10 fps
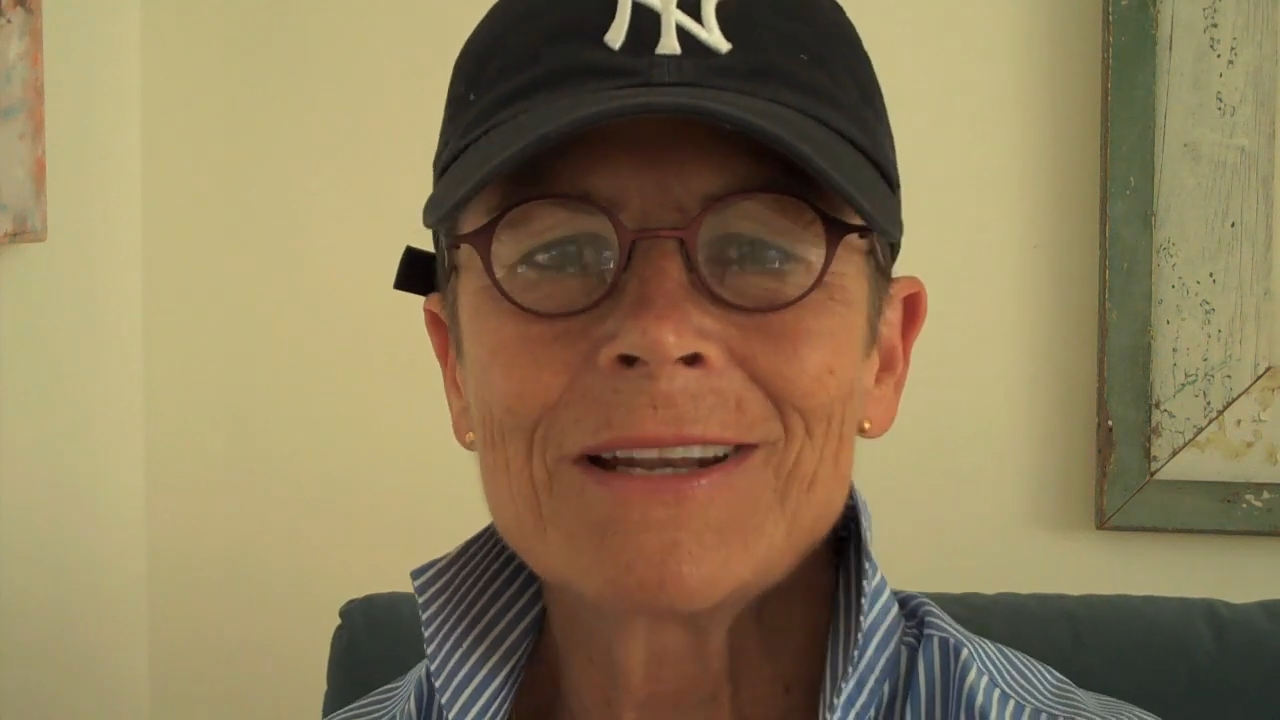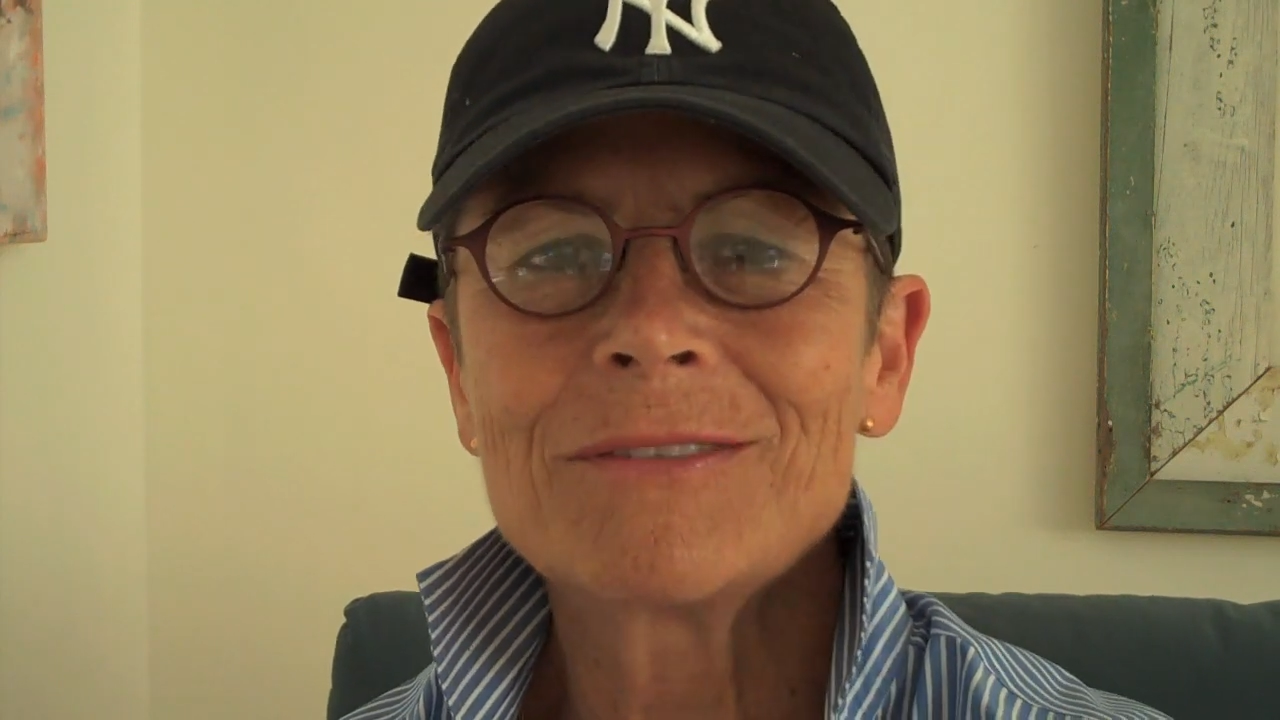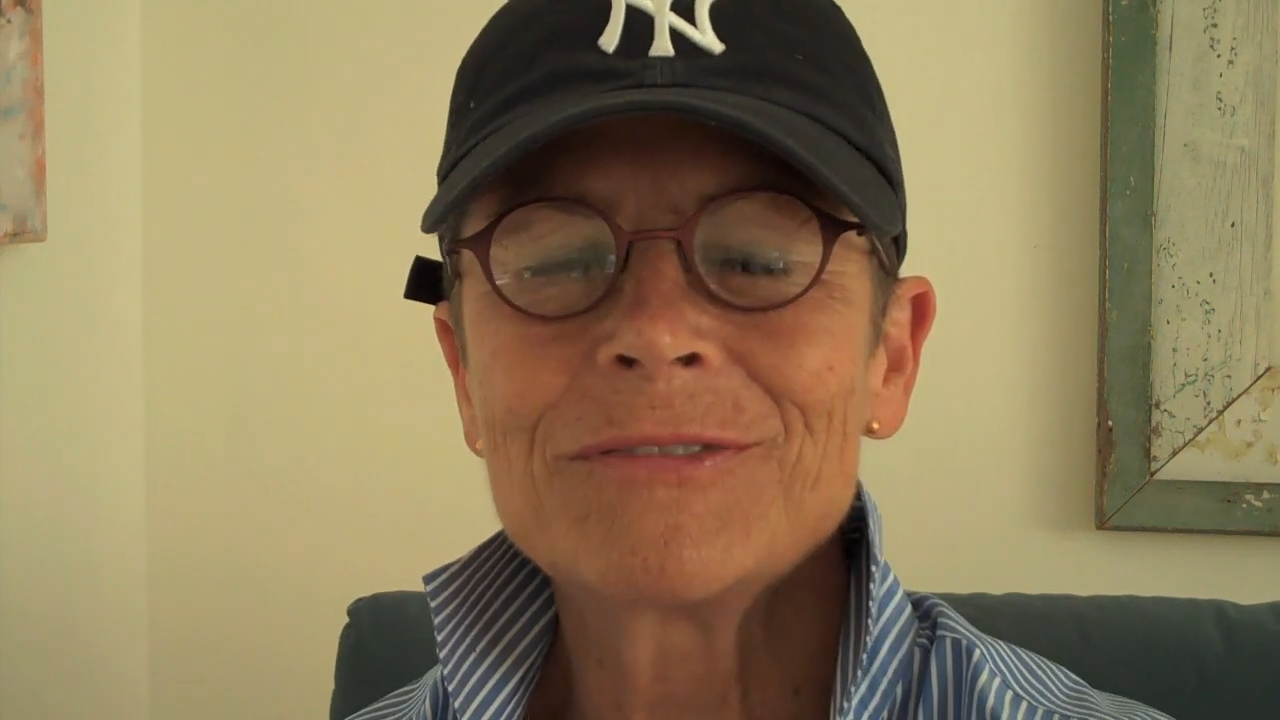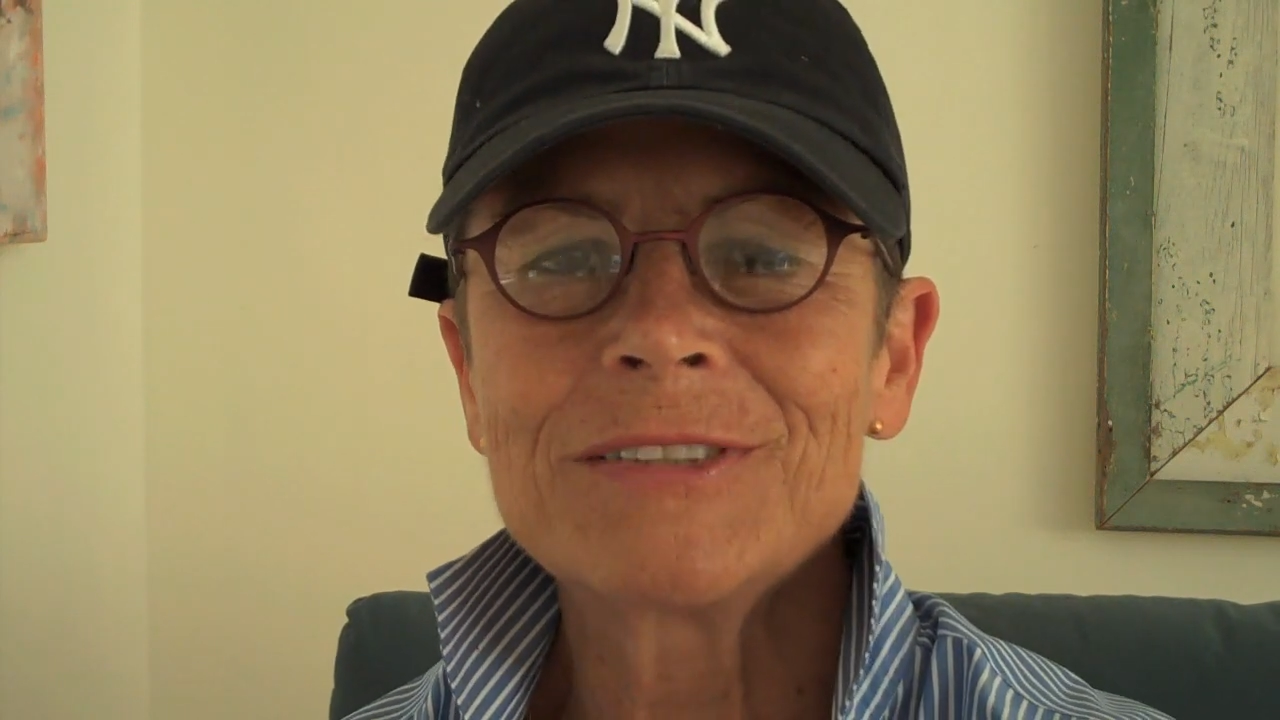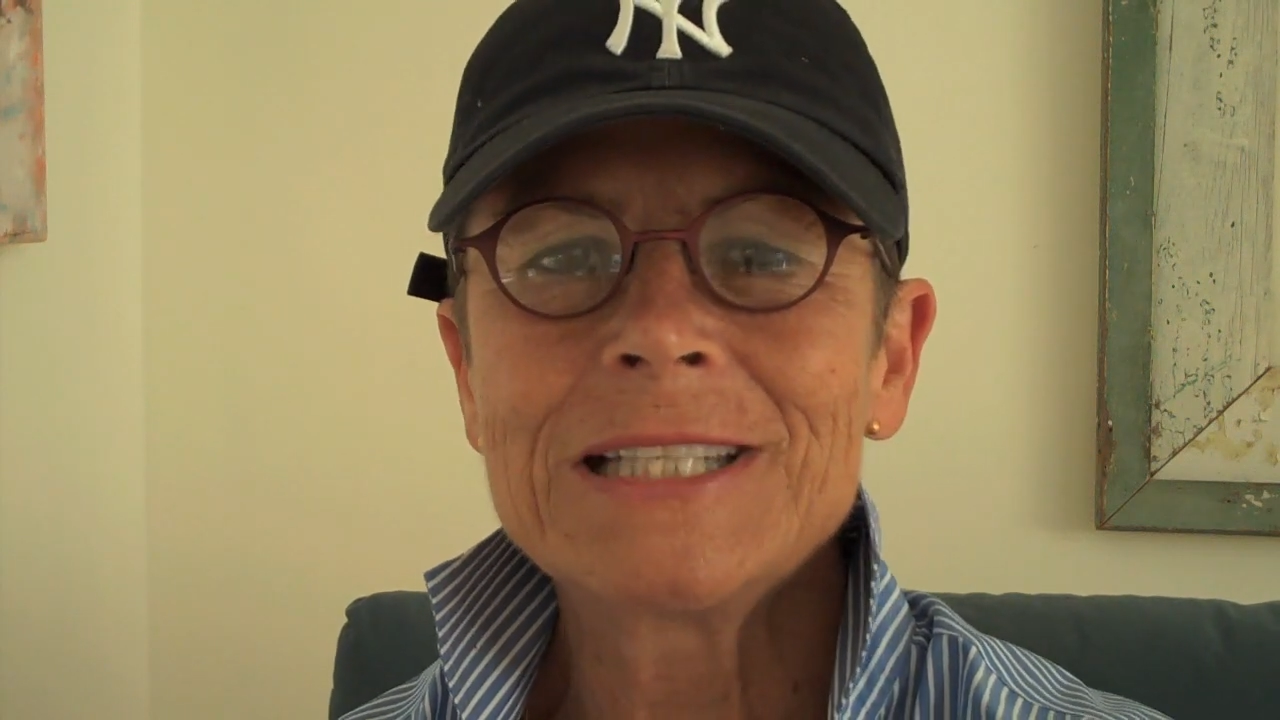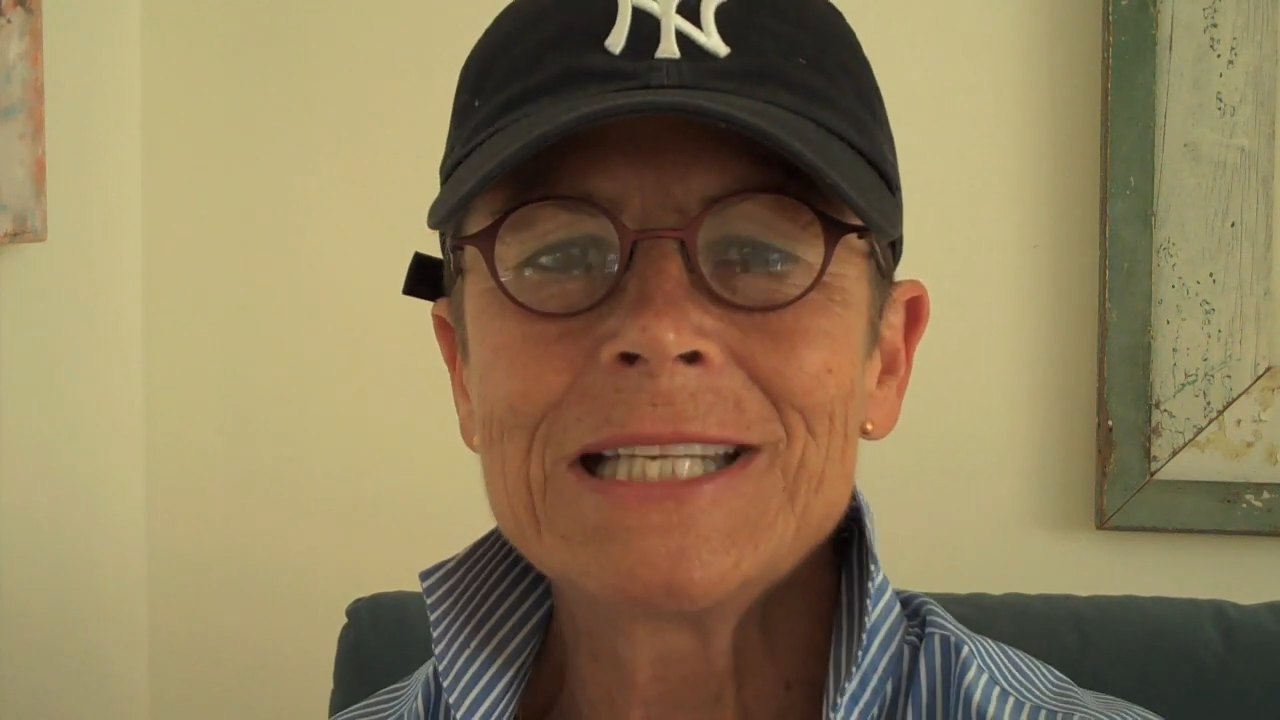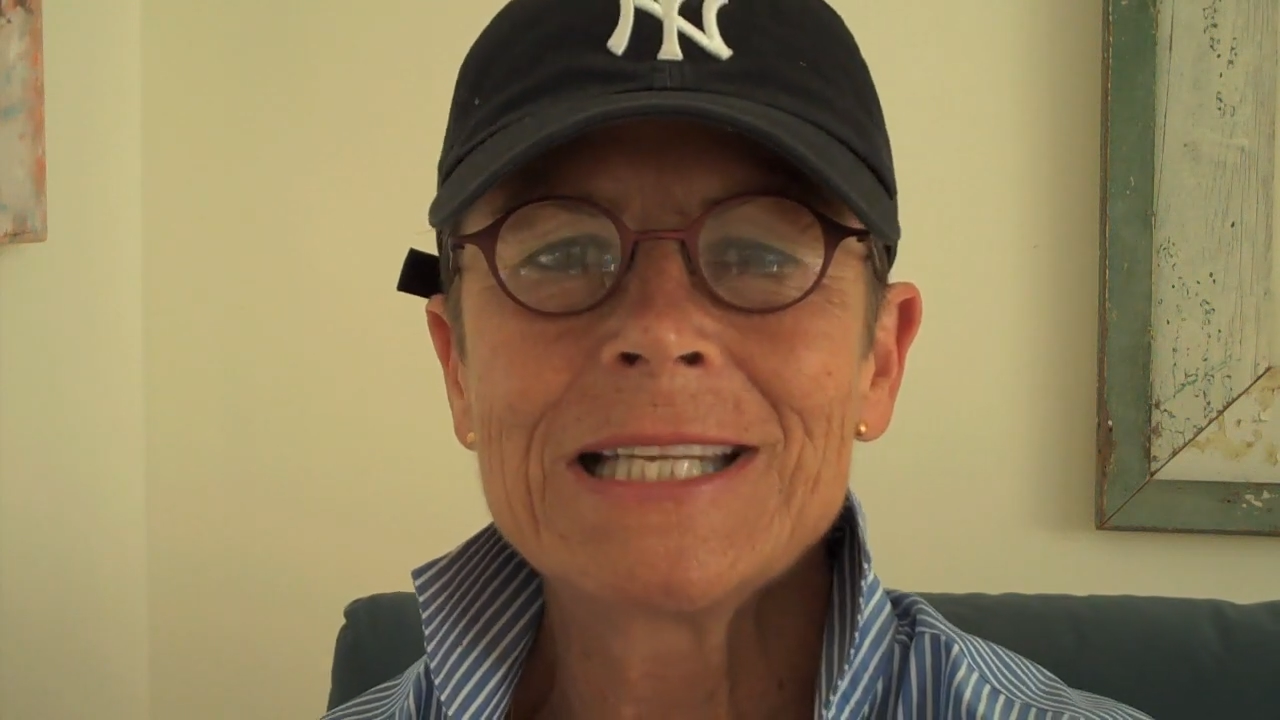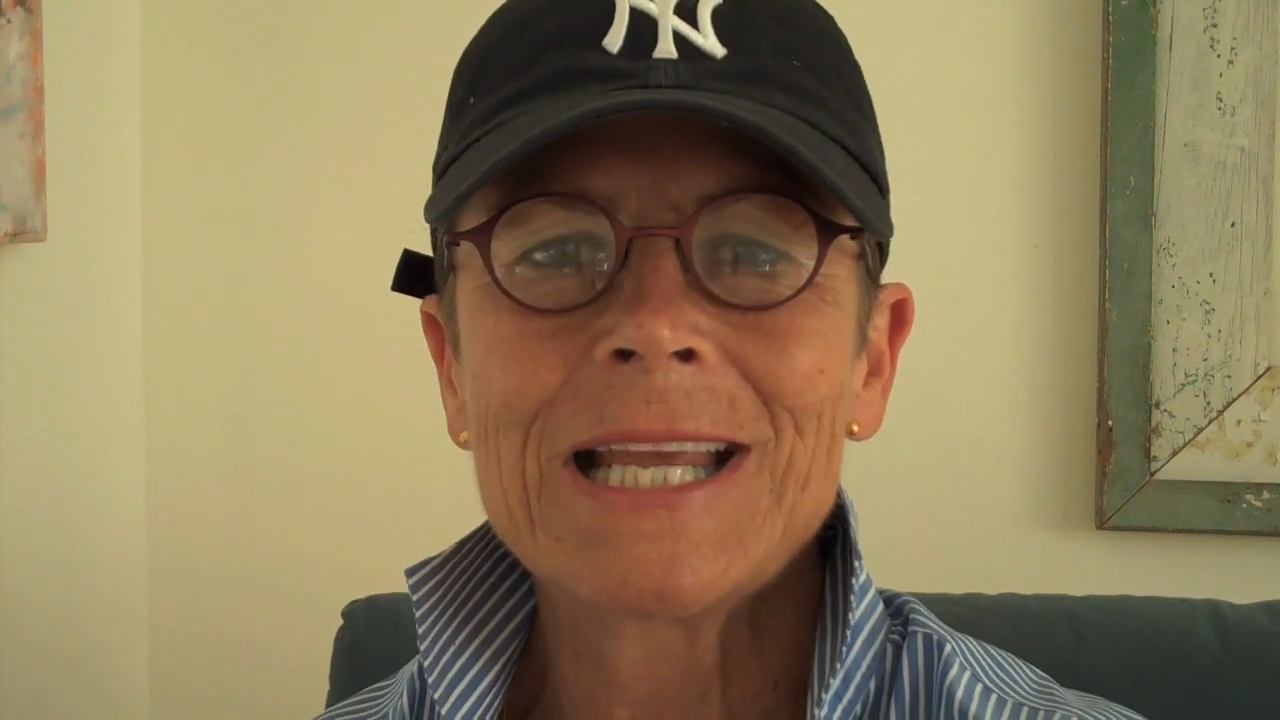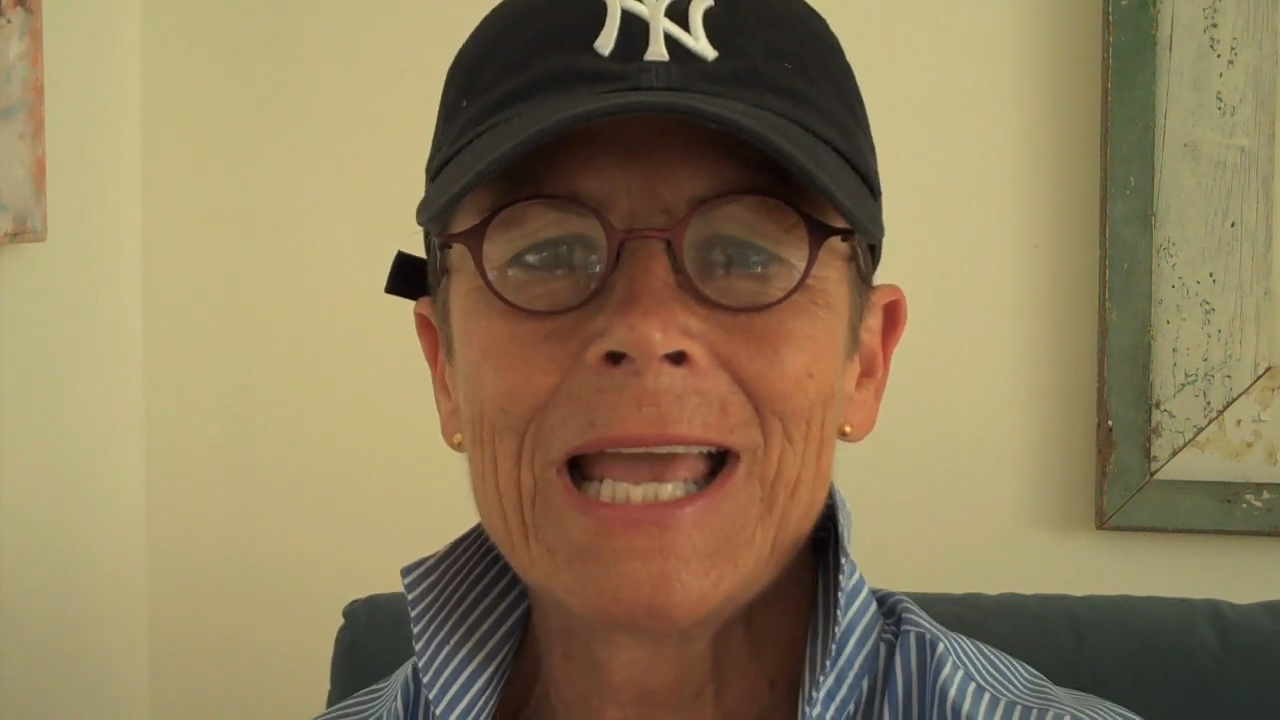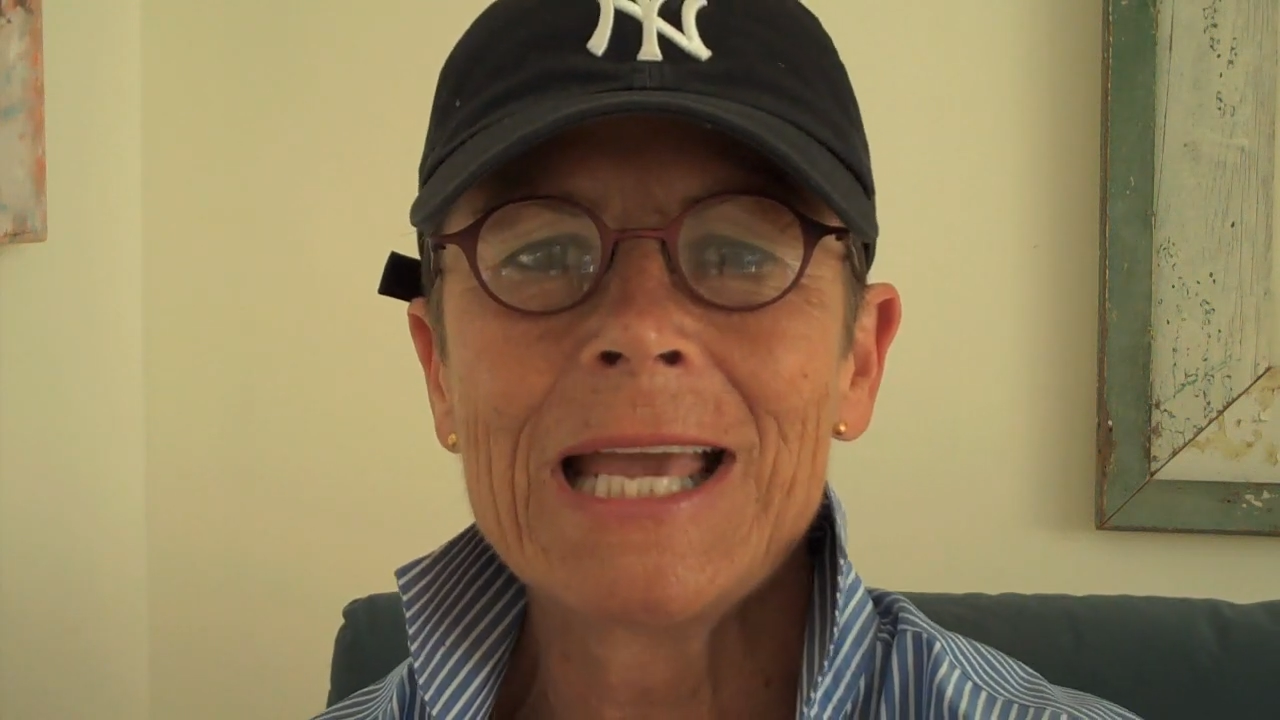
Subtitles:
a fleeting